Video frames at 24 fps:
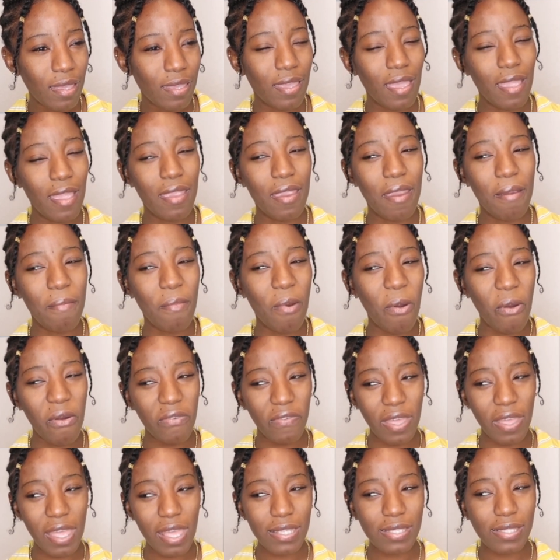You hear me
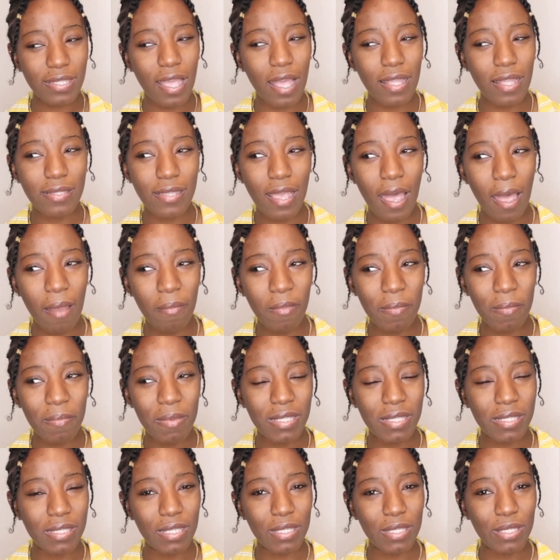over here, so I talk my
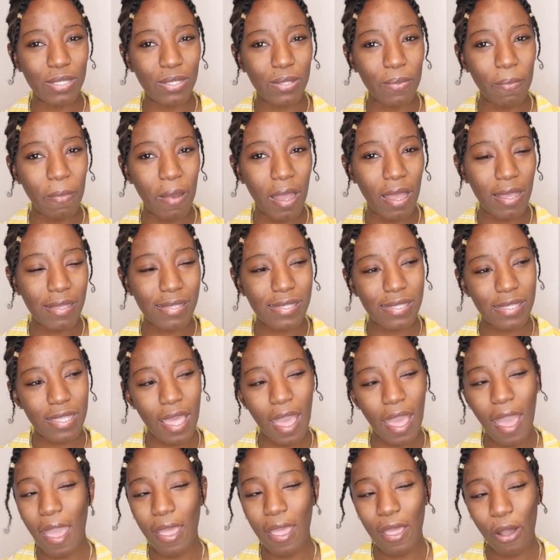business to
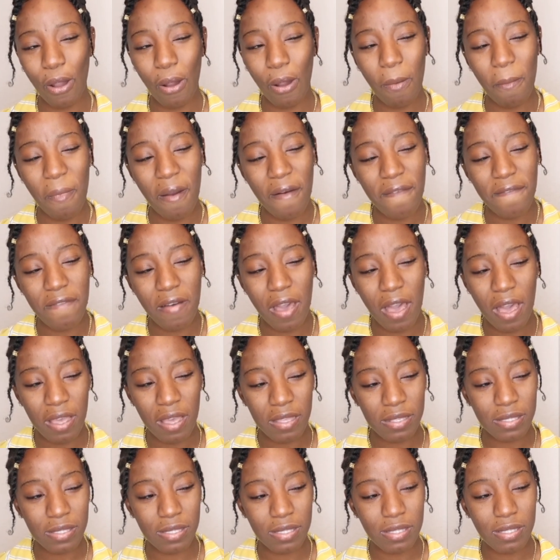Marcia and you come a
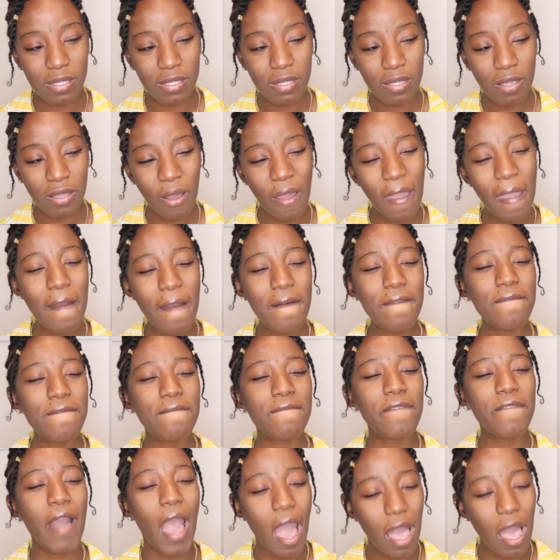fast. You
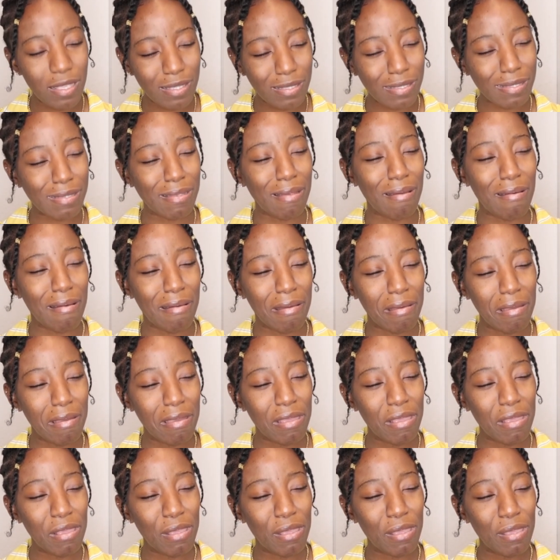fast, so
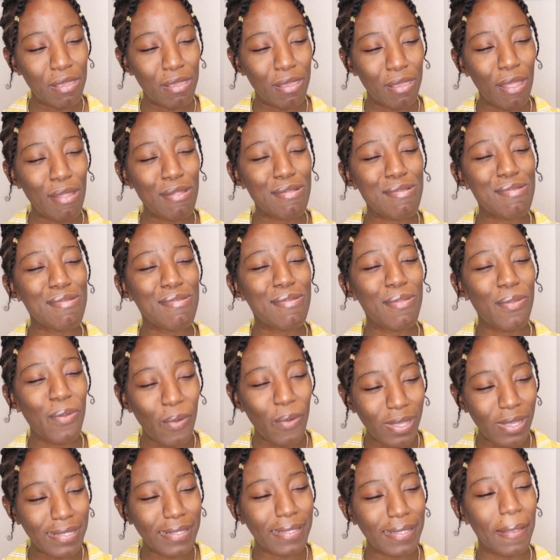you
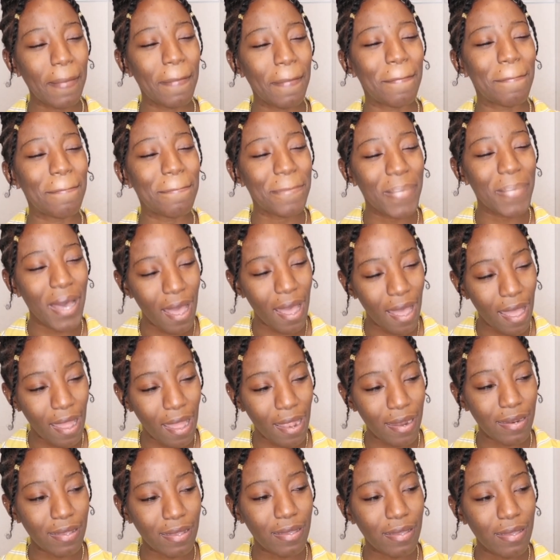nosy
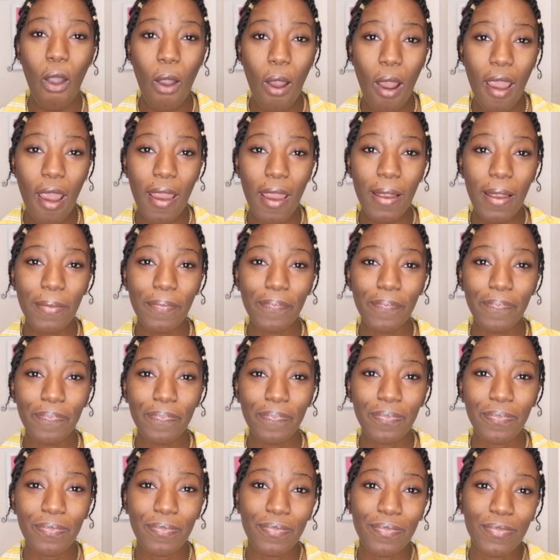bad. Or
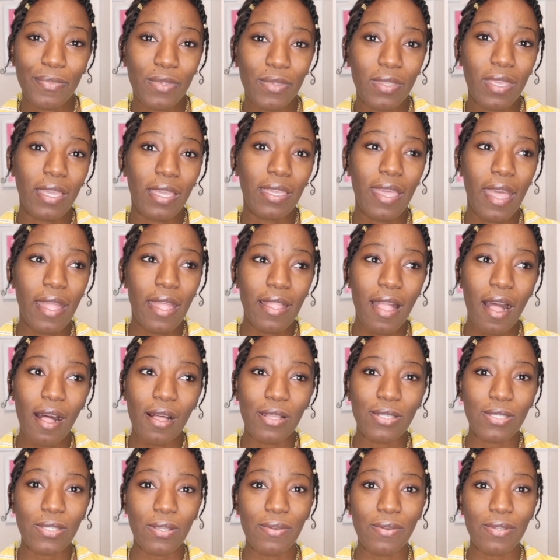you can
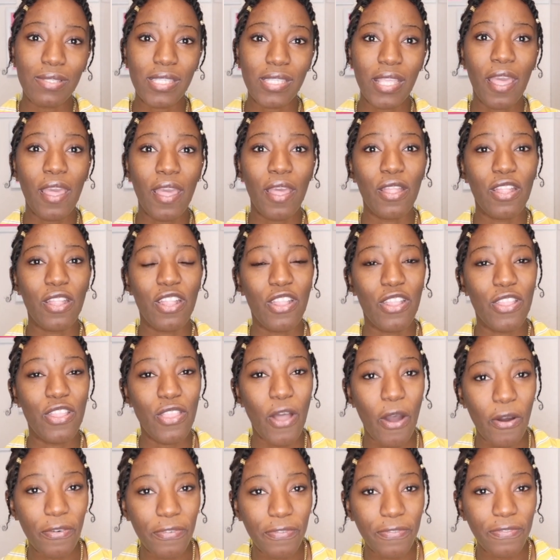also say
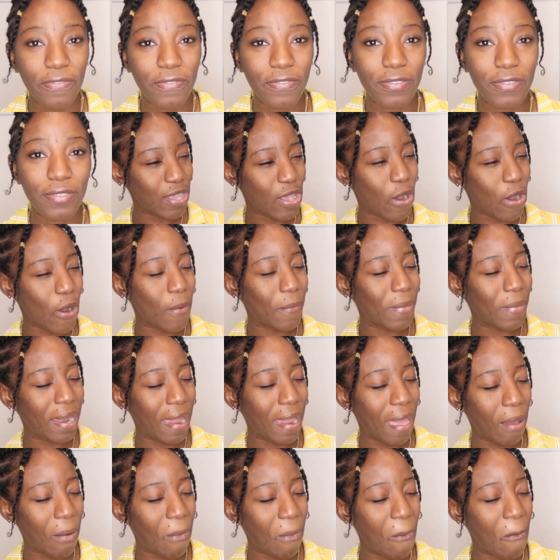enough. You come
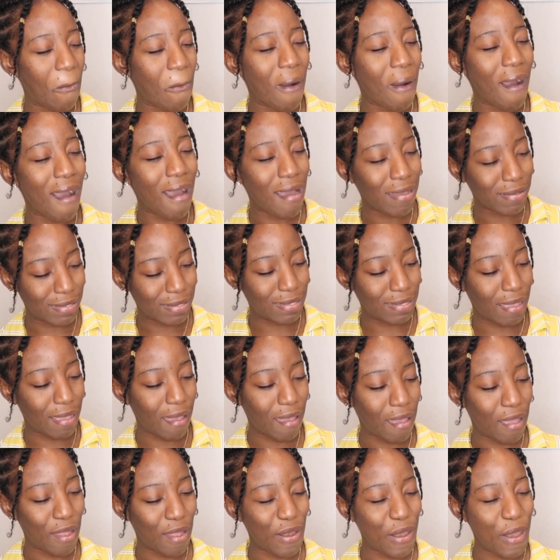like
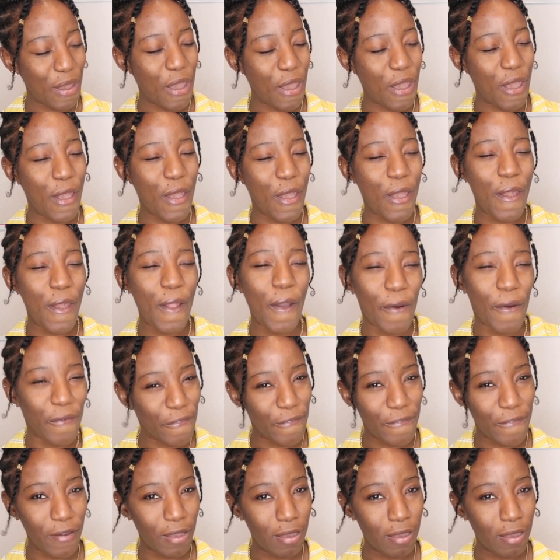water. Enough.